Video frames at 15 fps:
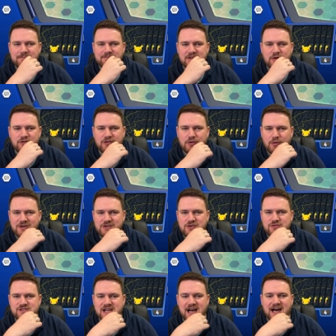I'm also going to
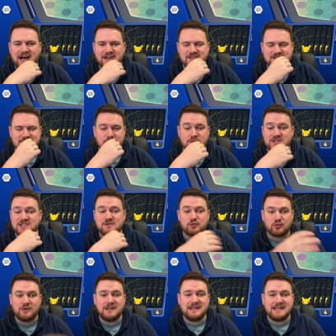use Artisan, which is
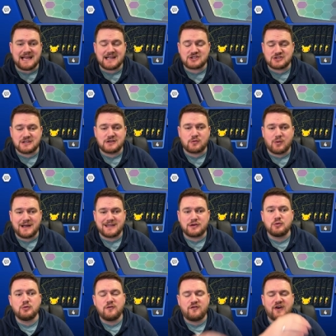really actually quite
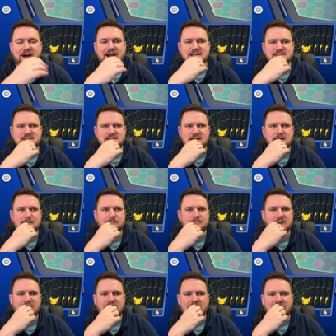good for us
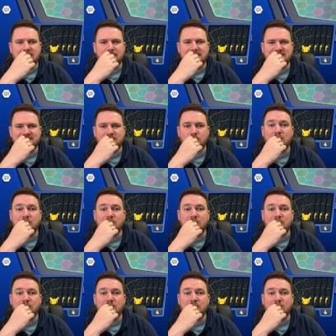uh, means that